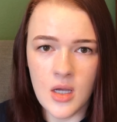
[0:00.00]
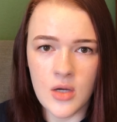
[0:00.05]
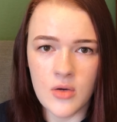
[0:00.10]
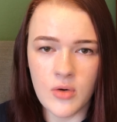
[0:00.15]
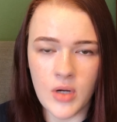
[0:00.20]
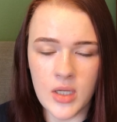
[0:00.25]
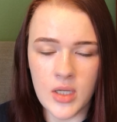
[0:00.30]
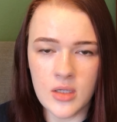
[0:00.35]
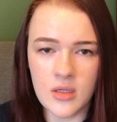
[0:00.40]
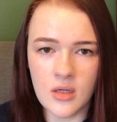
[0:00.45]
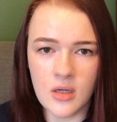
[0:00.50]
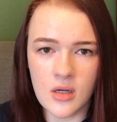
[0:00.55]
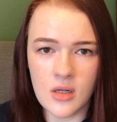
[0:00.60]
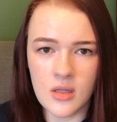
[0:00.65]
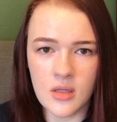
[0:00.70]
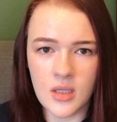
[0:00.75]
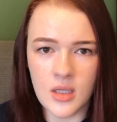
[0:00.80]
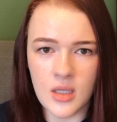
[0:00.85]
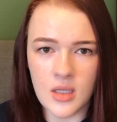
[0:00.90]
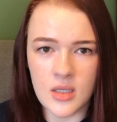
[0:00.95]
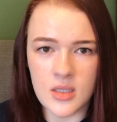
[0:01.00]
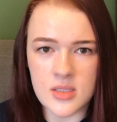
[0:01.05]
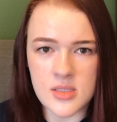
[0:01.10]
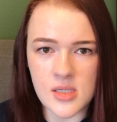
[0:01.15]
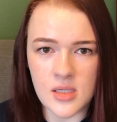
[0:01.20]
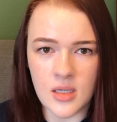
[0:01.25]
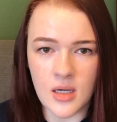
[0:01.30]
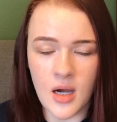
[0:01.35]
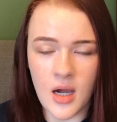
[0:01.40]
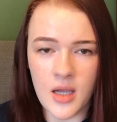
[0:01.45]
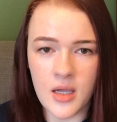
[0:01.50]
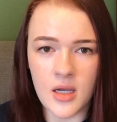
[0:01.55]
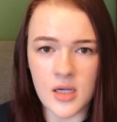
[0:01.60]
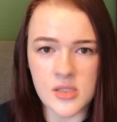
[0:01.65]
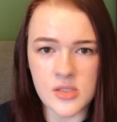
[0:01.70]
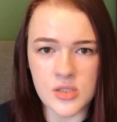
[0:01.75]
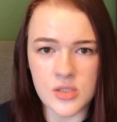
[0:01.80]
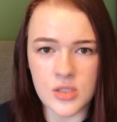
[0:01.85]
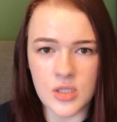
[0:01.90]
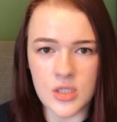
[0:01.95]
Retinol is a high
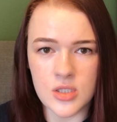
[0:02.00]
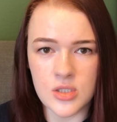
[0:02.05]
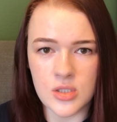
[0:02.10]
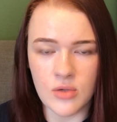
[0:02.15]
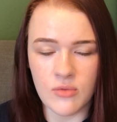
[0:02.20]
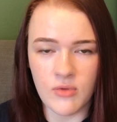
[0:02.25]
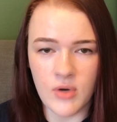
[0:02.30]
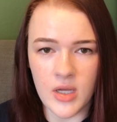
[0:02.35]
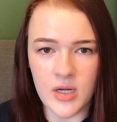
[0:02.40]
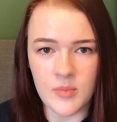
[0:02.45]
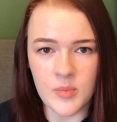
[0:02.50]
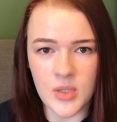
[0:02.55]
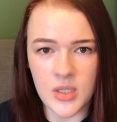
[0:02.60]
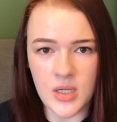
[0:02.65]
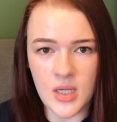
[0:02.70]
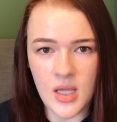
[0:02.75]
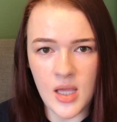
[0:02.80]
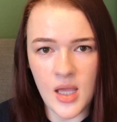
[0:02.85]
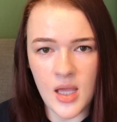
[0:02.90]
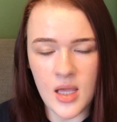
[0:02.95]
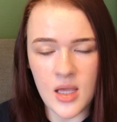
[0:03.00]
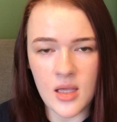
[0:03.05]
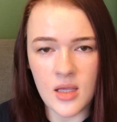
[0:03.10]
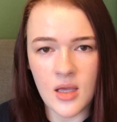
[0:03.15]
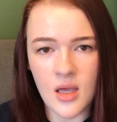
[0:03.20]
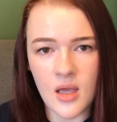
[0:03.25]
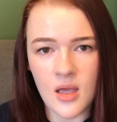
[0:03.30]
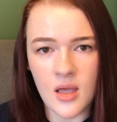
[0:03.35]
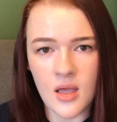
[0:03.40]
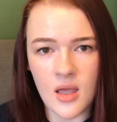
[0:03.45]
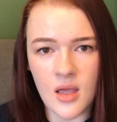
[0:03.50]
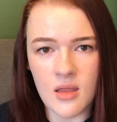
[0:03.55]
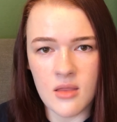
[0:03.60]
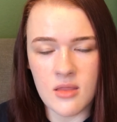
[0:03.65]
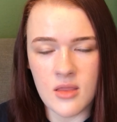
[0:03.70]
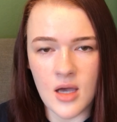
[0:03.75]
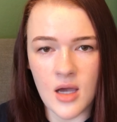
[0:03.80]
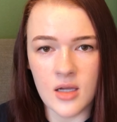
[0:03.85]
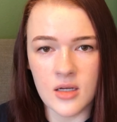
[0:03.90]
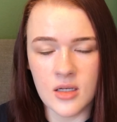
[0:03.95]
concentration of vitamin A and
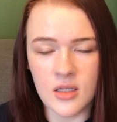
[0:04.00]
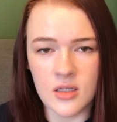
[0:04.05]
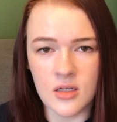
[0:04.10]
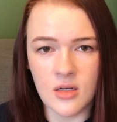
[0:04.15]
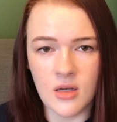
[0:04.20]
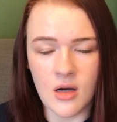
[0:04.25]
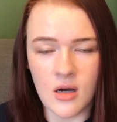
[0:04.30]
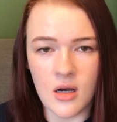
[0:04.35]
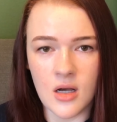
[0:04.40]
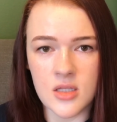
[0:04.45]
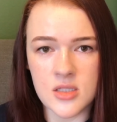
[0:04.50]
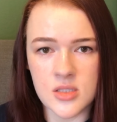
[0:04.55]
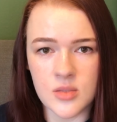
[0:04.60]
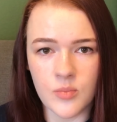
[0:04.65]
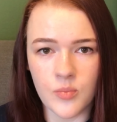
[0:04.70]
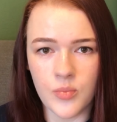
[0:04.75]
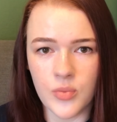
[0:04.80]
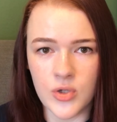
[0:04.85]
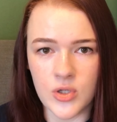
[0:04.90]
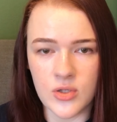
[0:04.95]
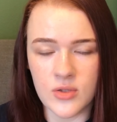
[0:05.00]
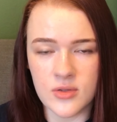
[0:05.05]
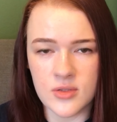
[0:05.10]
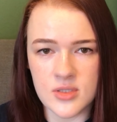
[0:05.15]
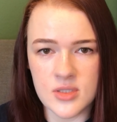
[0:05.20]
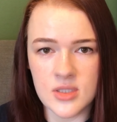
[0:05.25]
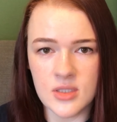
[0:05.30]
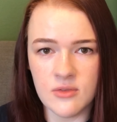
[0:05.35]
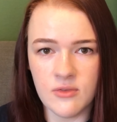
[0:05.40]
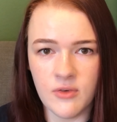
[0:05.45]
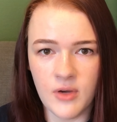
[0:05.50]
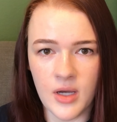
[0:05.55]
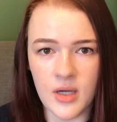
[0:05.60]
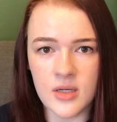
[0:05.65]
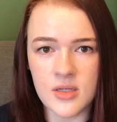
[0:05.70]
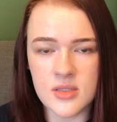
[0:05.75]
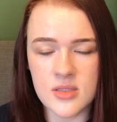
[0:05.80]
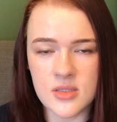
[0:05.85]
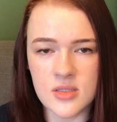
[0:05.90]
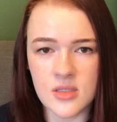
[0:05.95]
that can cause birth
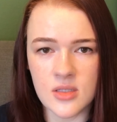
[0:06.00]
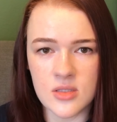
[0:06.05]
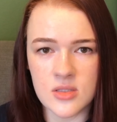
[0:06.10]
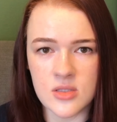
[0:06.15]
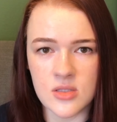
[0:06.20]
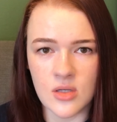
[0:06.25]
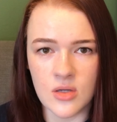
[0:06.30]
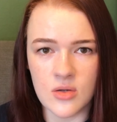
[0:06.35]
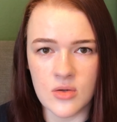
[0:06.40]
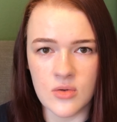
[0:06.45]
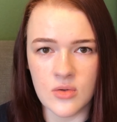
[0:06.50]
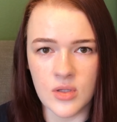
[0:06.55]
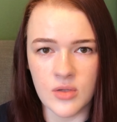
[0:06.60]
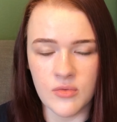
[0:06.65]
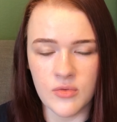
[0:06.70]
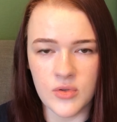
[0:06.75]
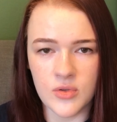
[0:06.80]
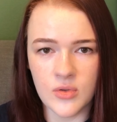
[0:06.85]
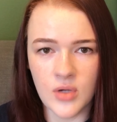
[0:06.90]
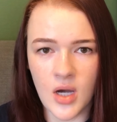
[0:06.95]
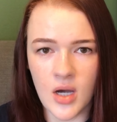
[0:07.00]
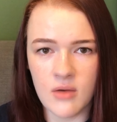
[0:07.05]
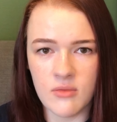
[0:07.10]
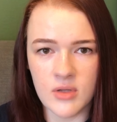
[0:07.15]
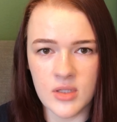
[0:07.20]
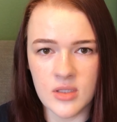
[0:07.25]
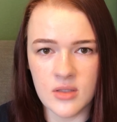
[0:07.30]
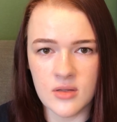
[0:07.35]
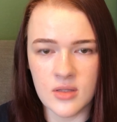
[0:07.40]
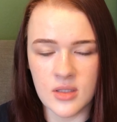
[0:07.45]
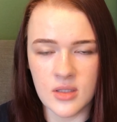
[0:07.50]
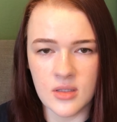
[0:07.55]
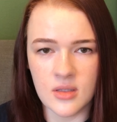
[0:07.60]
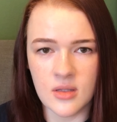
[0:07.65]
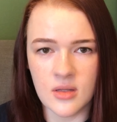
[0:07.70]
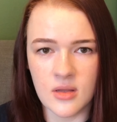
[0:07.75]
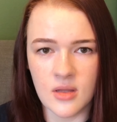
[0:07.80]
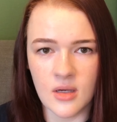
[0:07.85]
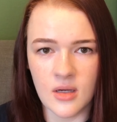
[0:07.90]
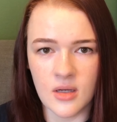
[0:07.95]
defects. So if you have
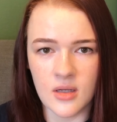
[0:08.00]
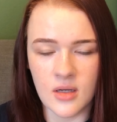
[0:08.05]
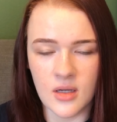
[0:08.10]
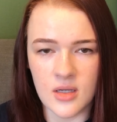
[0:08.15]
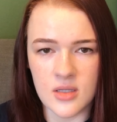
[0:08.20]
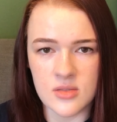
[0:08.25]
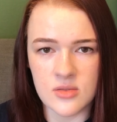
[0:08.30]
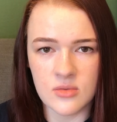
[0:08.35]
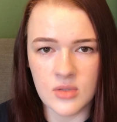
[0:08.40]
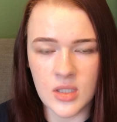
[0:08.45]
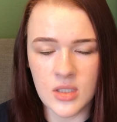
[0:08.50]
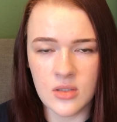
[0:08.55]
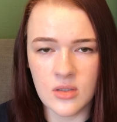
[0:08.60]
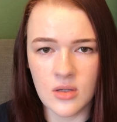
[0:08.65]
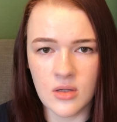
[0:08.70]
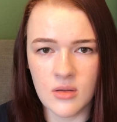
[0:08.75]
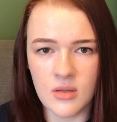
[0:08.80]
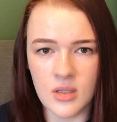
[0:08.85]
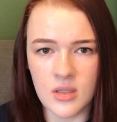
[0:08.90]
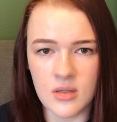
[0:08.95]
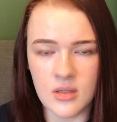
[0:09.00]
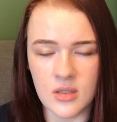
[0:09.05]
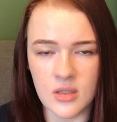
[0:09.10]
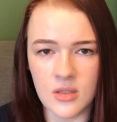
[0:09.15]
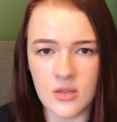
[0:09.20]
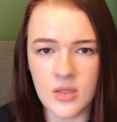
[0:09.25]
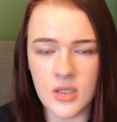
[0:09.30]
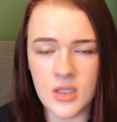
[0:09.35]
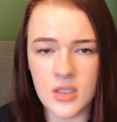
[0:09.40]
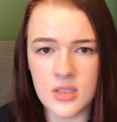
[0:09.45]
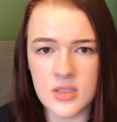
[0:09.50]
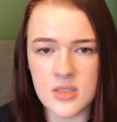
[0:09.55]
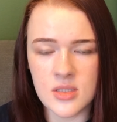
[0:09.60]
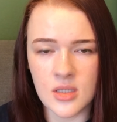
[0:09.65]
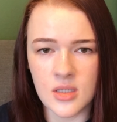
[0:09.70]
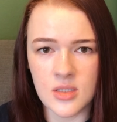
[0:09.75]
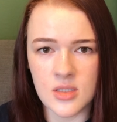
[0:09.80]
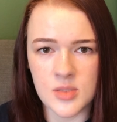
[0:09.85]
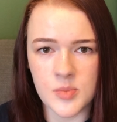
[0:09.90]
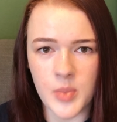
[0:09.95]
anything that has retinol in the ingredients,
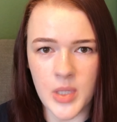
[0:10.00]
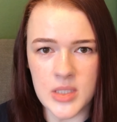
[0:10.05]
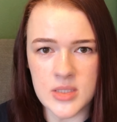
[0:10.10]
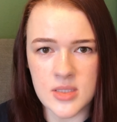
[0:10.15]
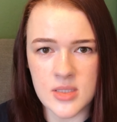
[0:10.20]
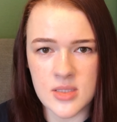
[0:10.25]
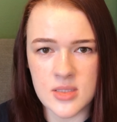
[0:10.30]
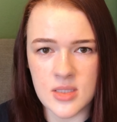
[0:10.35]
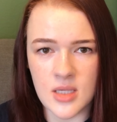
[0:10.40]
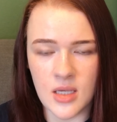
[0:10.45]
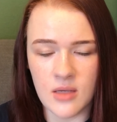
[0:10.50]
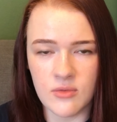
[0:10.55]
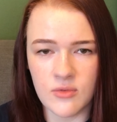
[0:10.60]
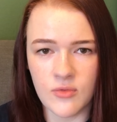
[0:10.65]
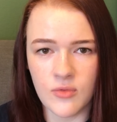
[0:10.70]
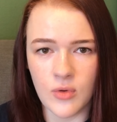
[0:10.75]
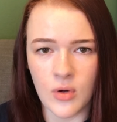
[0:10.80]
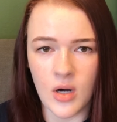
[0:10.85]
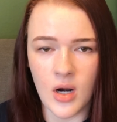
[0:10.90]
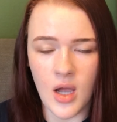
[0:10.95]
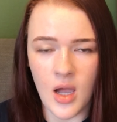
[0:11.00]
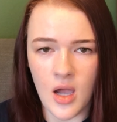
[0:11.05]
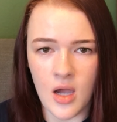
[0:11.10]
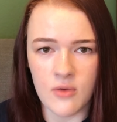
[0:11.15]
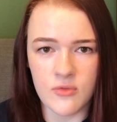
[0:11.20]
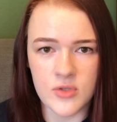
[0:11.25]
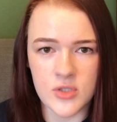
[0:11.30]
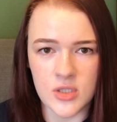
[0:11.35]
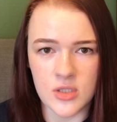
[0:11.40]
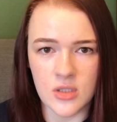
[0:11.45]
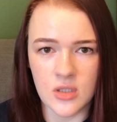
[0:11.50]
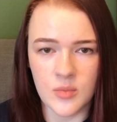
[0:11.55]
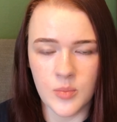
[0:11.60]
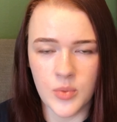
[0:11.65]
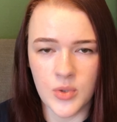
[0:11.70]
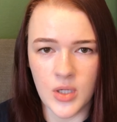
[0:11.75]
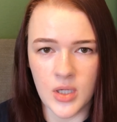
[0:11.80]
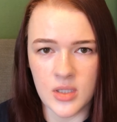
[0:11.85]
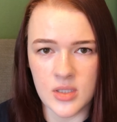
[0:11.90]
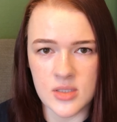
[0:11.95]
it is best saved for after
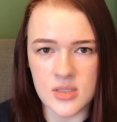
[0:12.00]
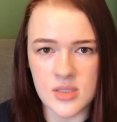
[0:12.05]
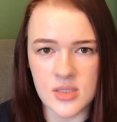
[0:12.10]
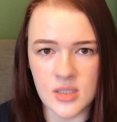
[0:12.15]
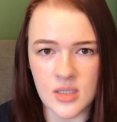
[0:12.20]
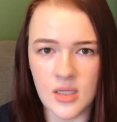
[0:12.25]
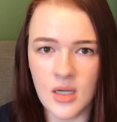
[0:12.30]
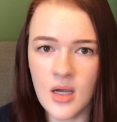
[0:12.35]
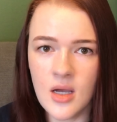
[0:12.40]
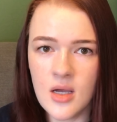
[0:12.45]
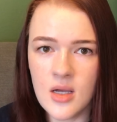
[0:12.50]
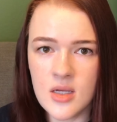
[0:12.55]
pregnancy.